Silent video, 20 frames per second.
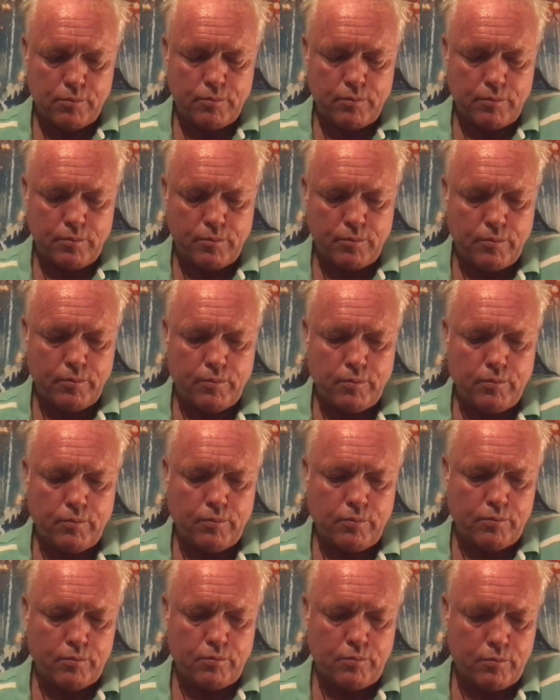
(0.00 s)

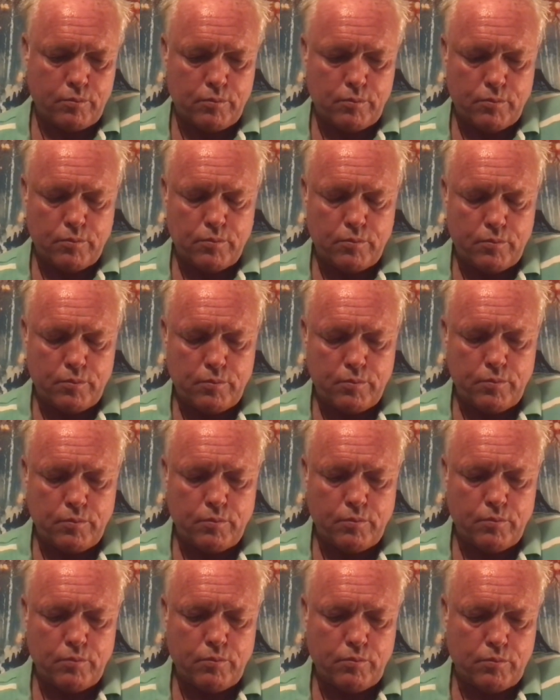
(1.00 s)

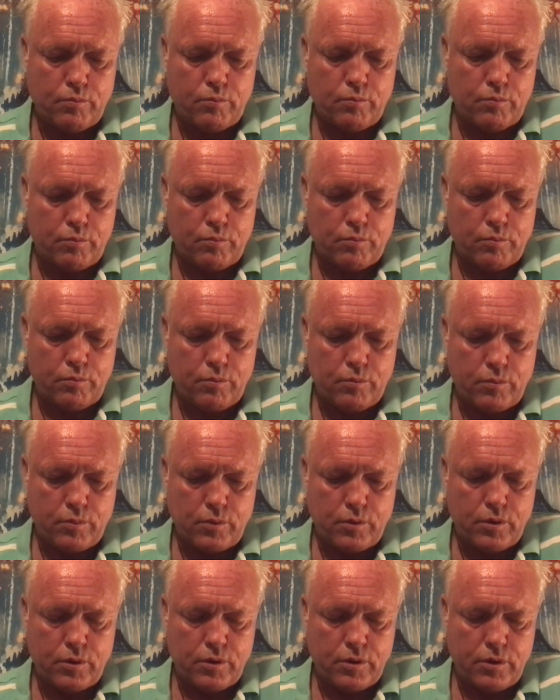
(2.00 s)

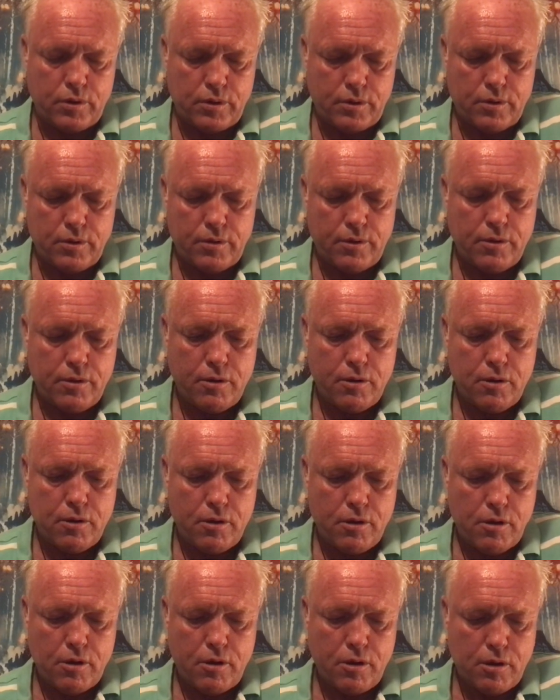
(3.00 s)

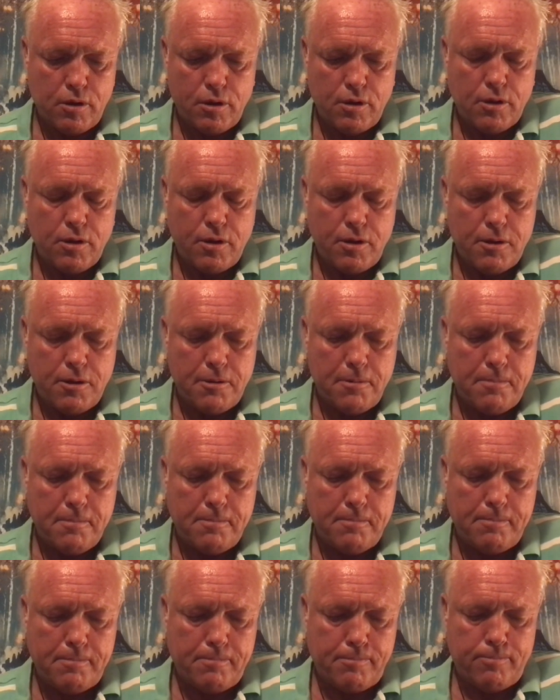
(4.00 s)

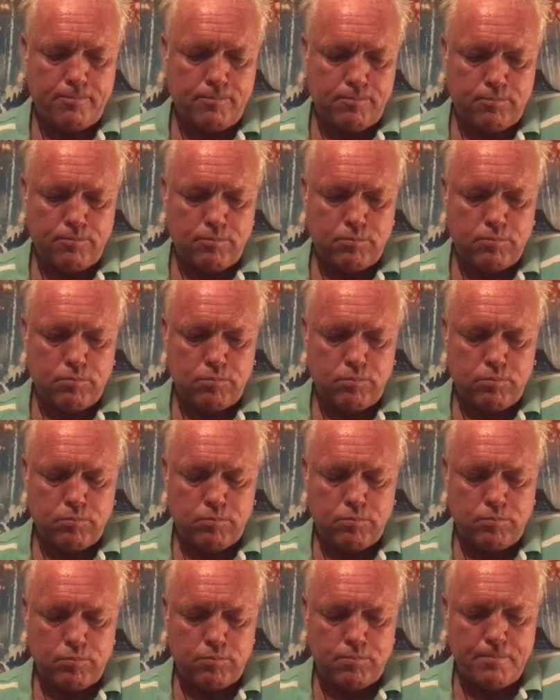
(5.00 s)

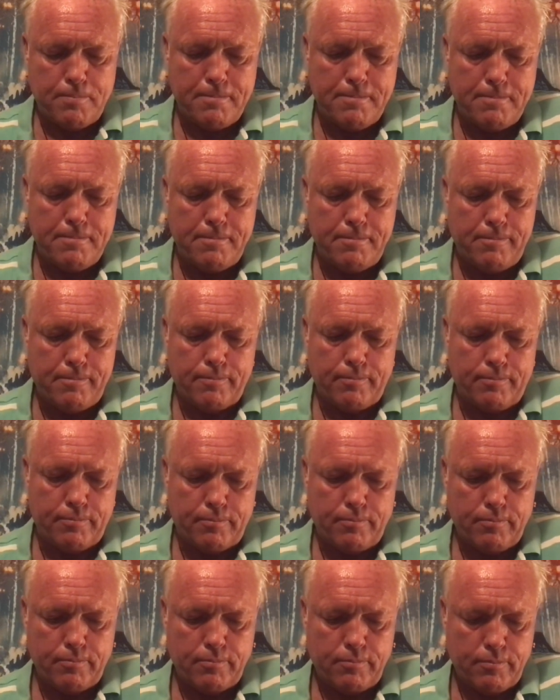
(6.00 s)

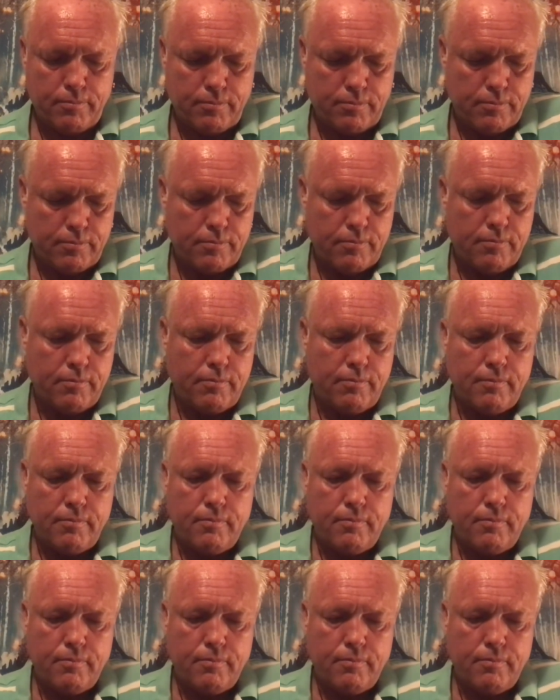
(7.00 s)
Nobody speaks.